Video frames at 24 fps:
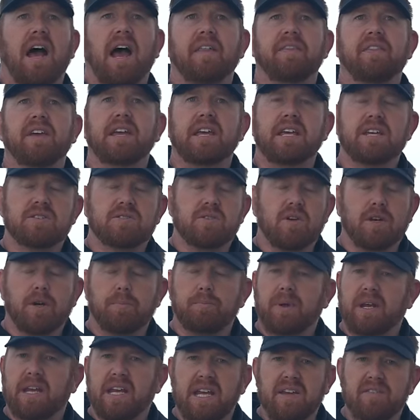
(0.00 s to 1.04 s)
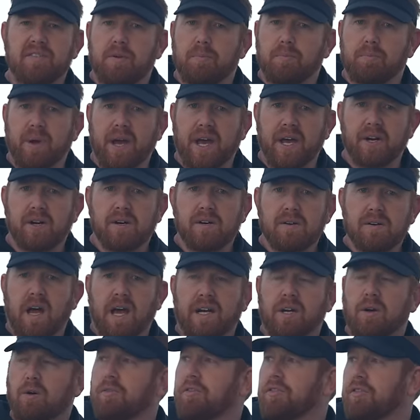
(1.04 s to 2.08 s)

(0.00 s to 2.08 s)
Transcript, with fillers: I think he's going to be even better. I don't